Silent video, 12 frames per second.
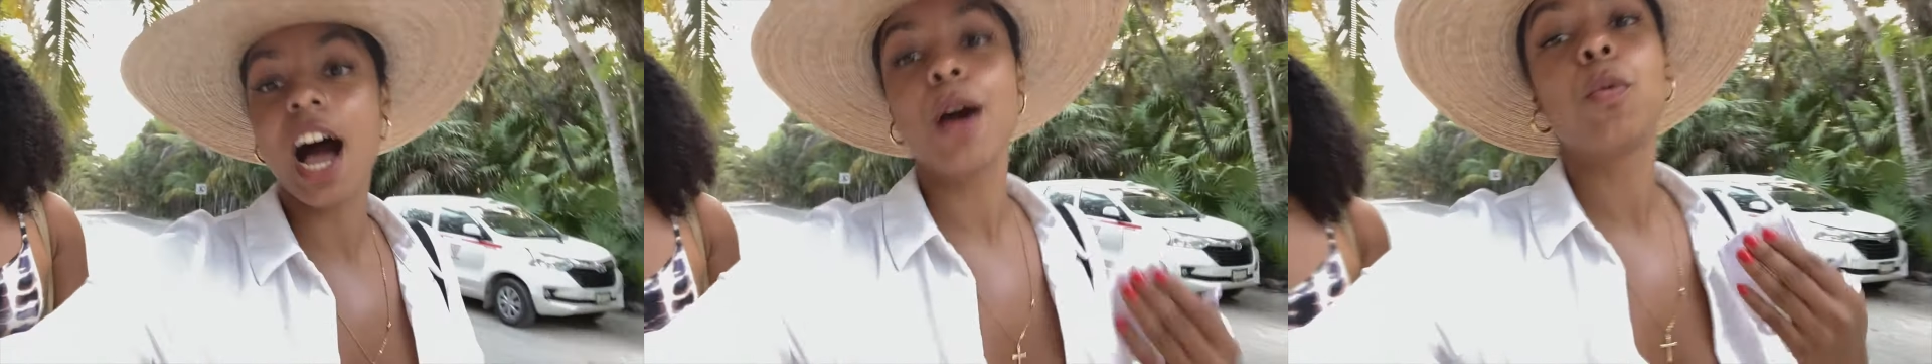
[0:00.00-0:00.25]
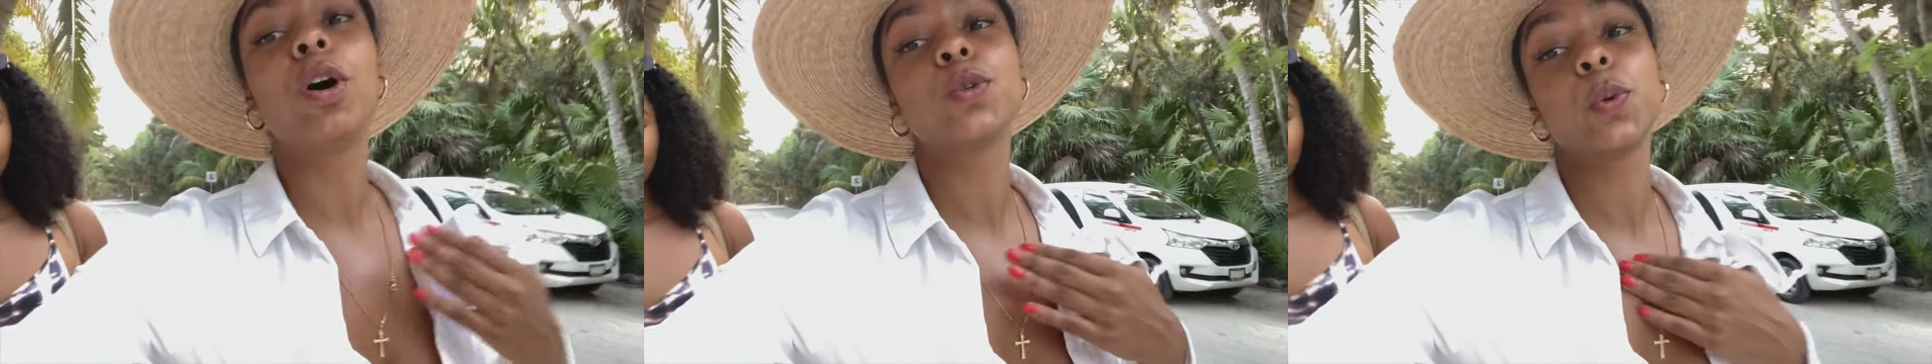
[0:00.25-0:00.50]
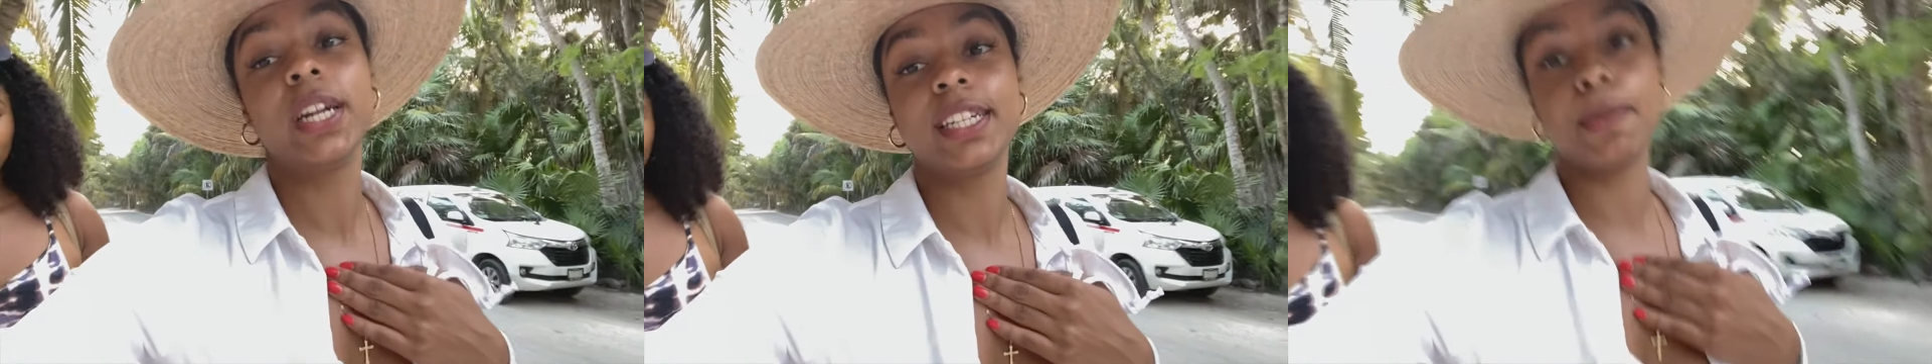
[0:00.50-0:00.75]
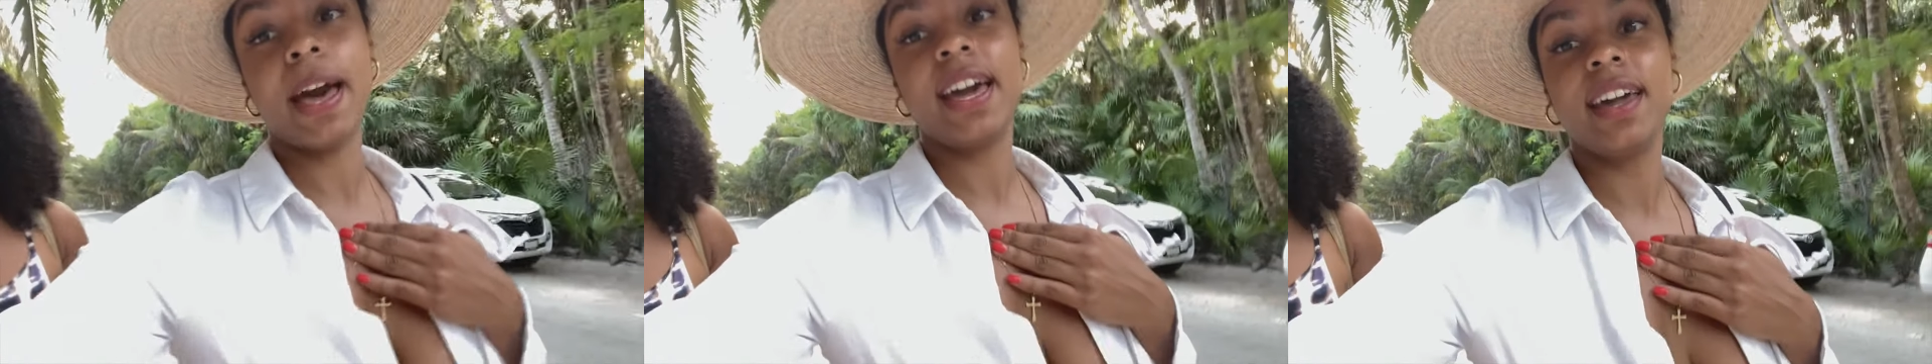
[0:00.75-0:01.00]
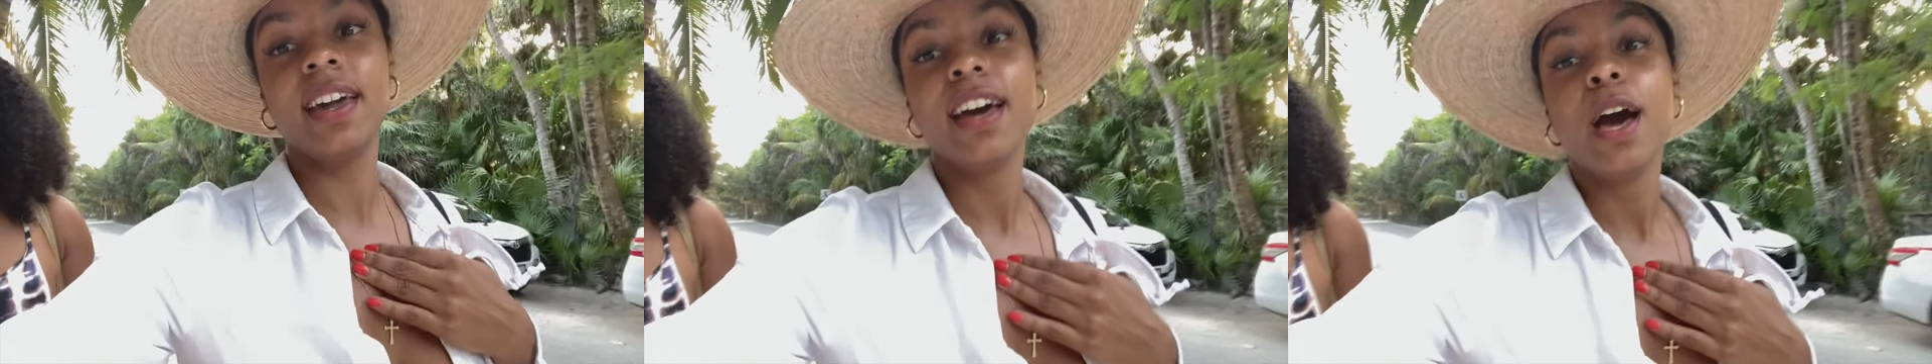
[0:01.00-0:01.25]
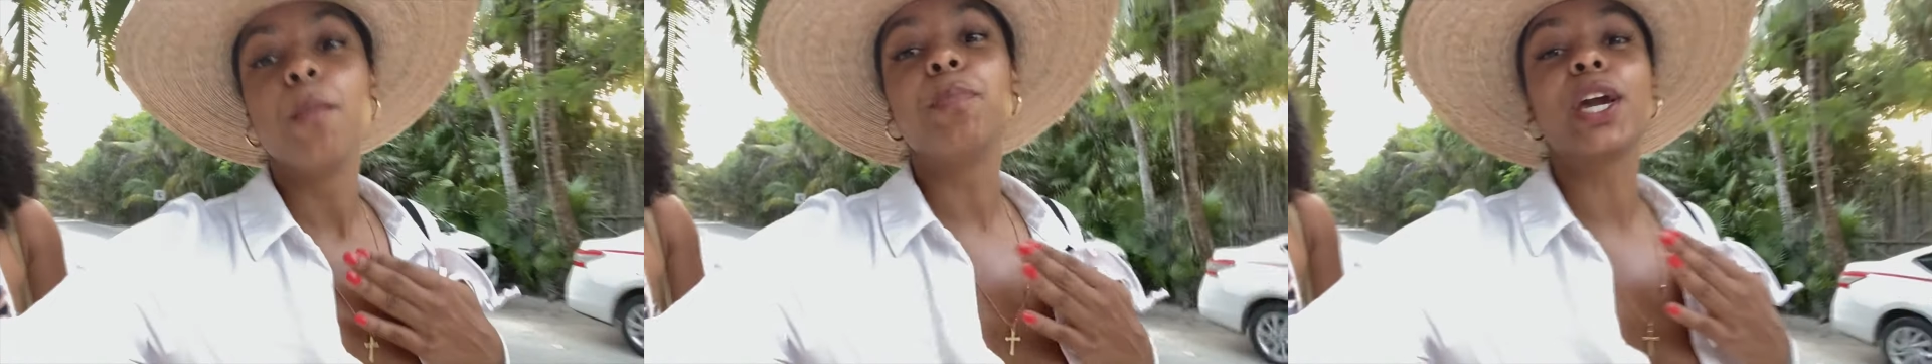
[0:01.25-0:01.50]
I was willing to pay
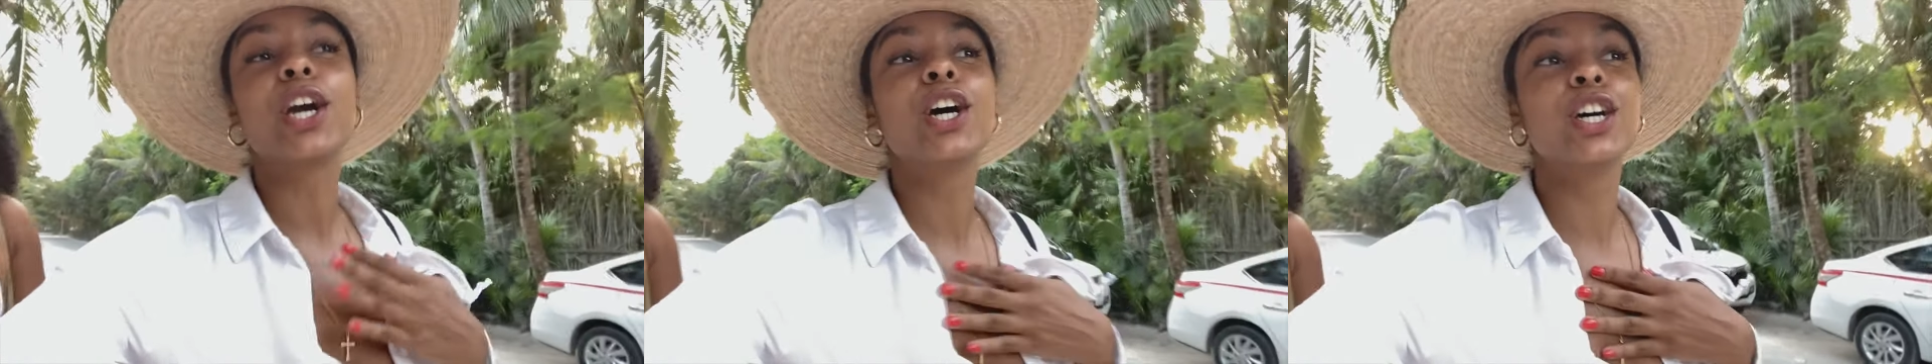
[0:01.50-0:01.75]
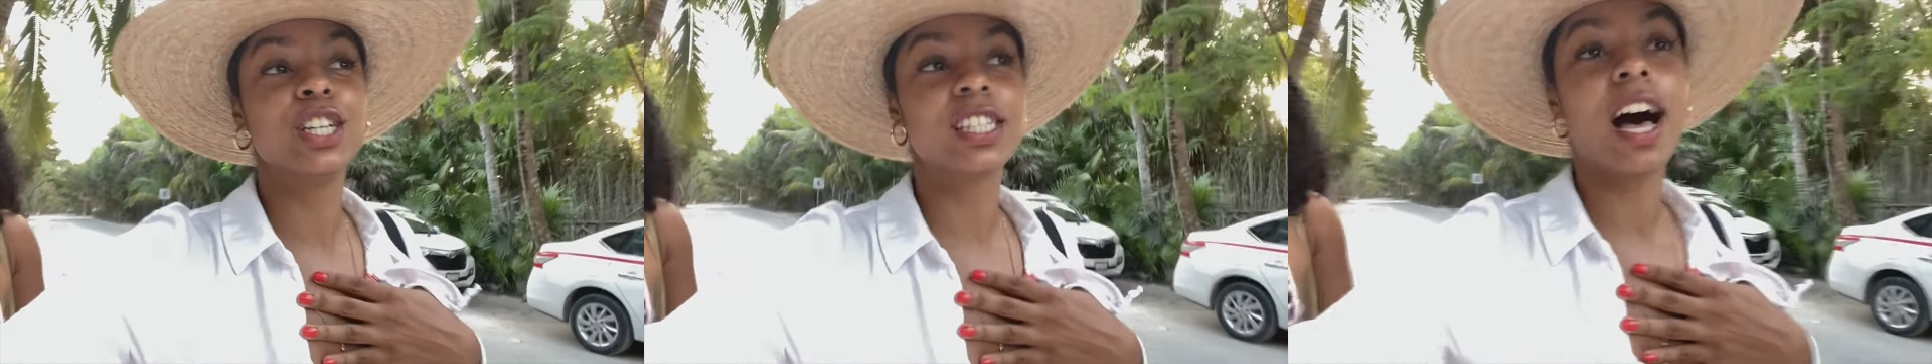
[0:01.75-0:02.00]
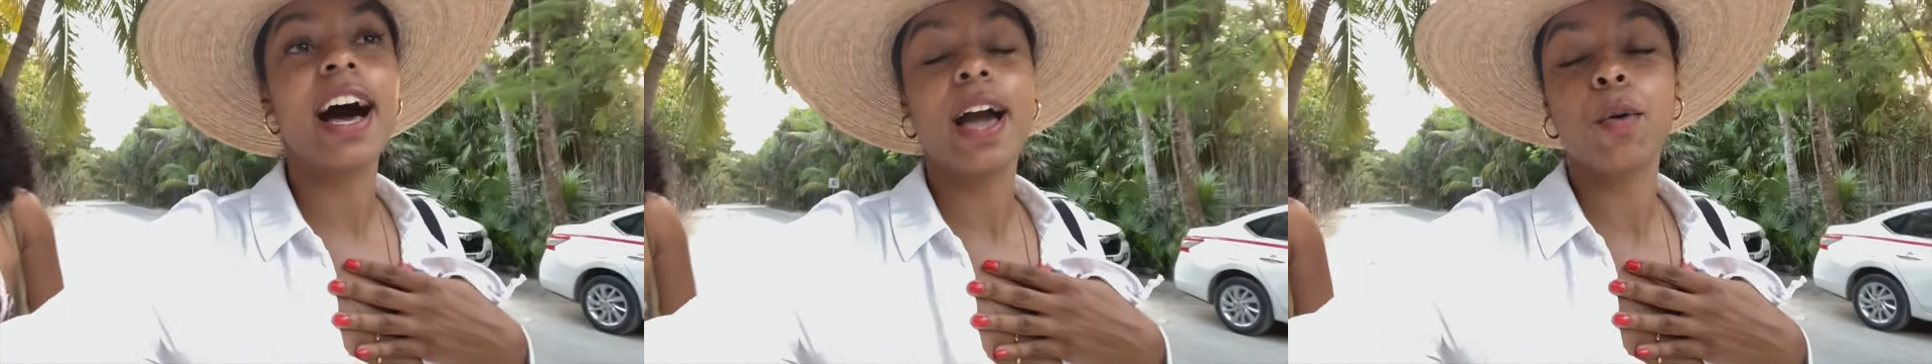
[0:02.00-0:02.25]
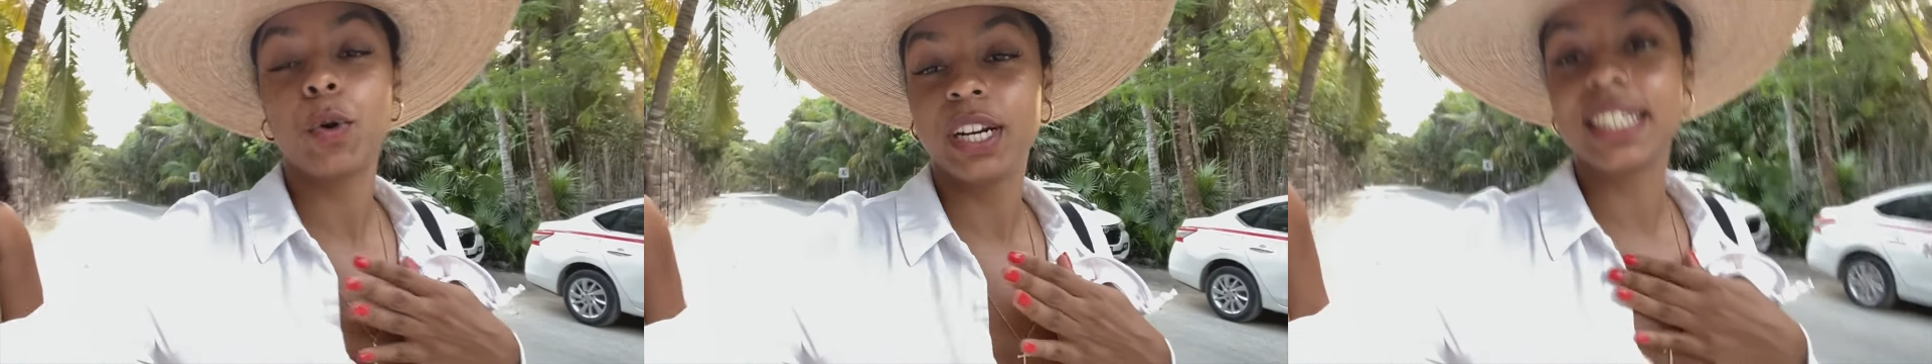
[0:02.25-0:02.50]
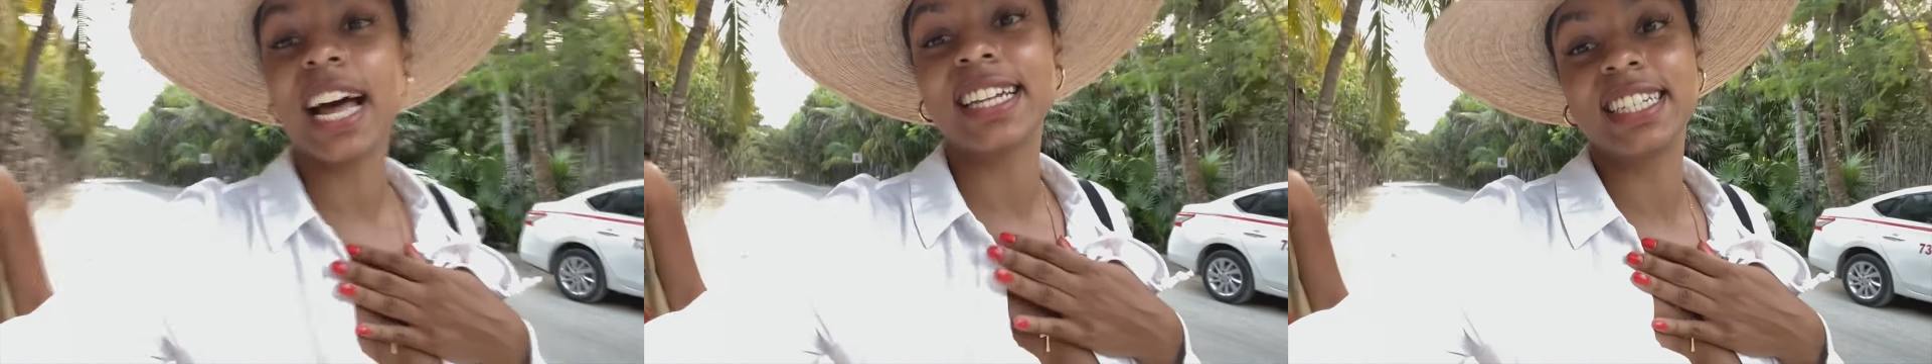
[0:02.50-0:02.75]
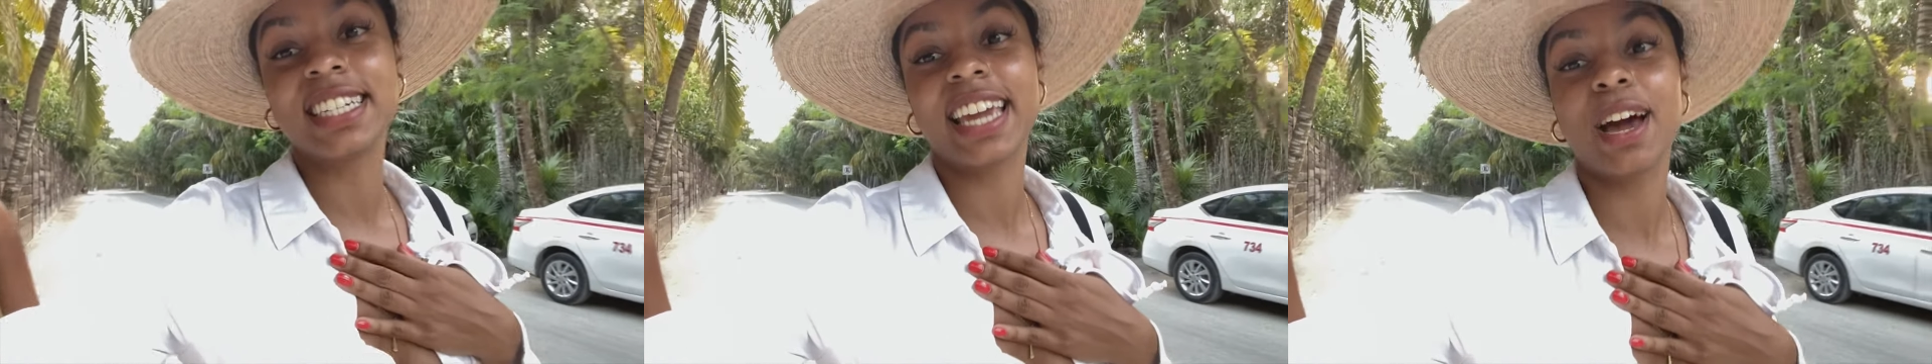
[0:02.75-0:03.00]
because I wanted
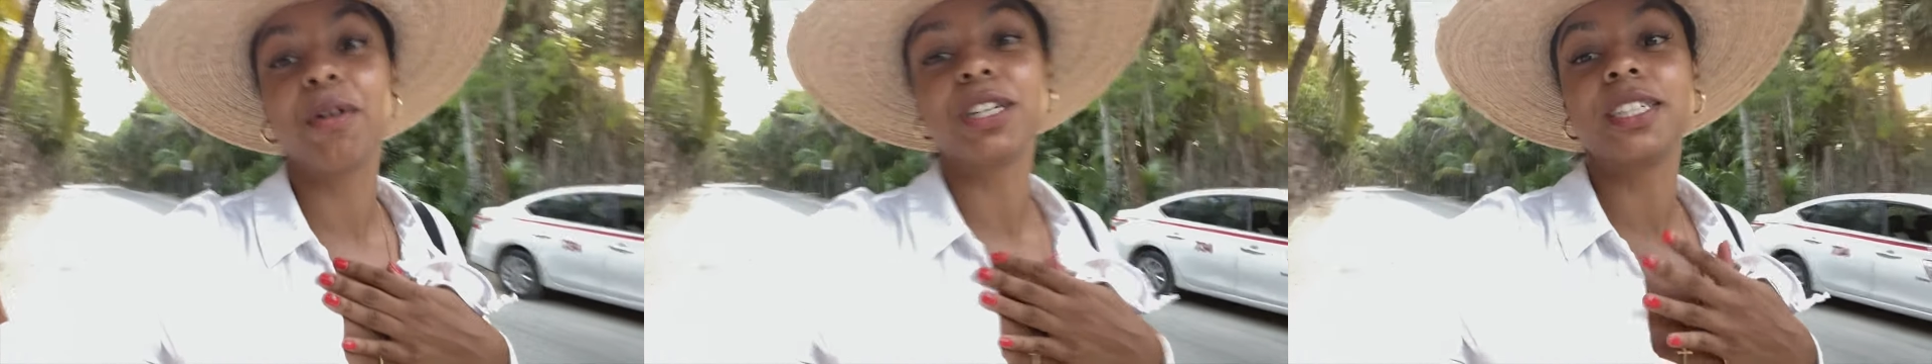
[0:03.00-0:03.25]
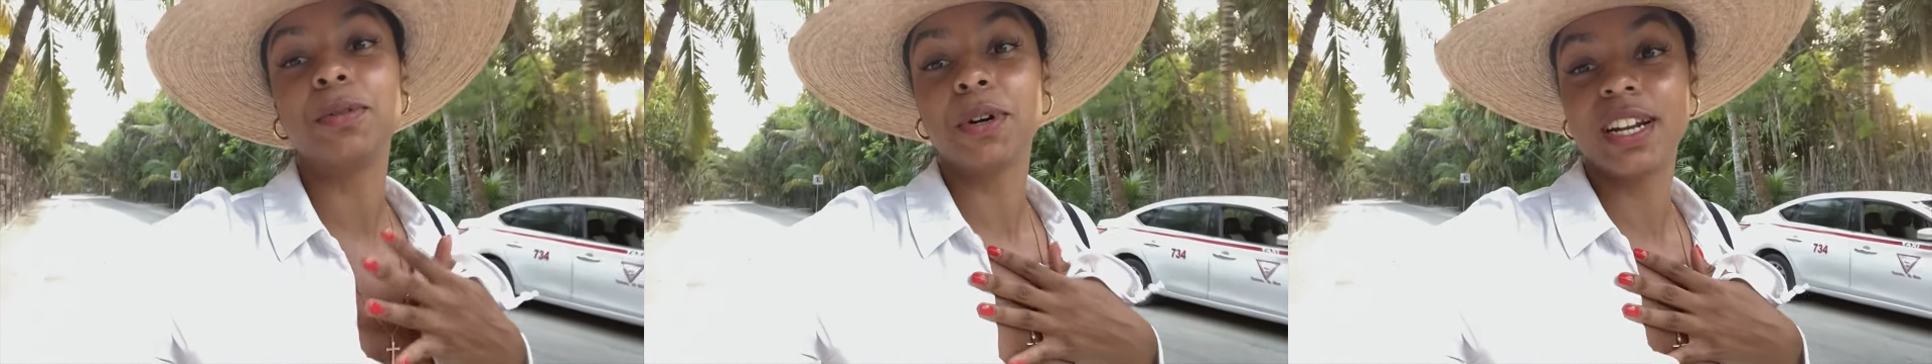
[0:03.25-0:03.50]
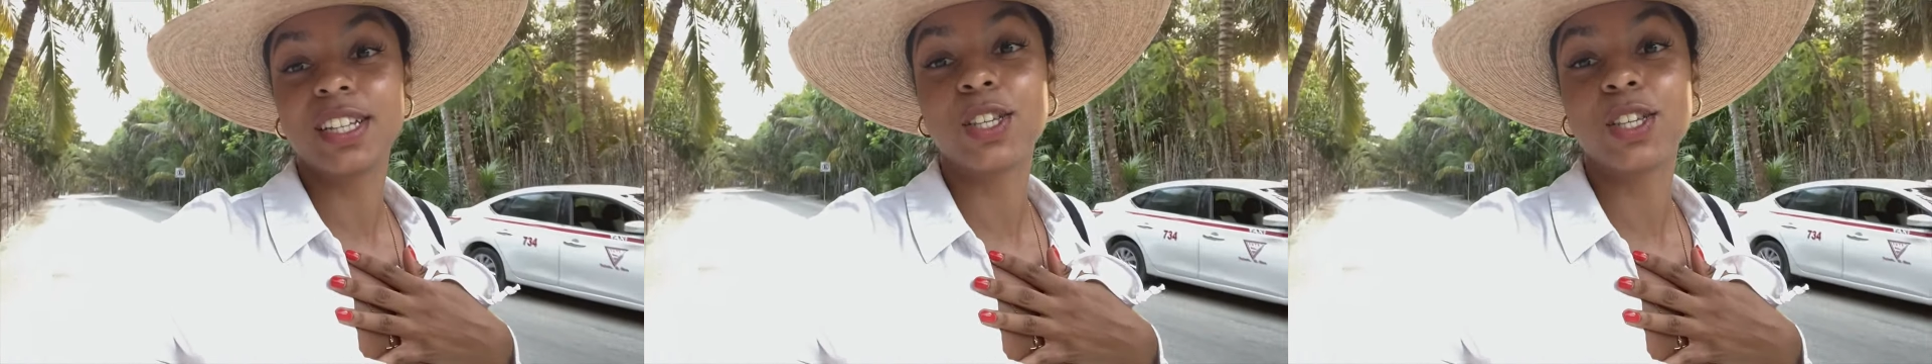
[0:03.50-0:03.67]
Tati to get what she wanted,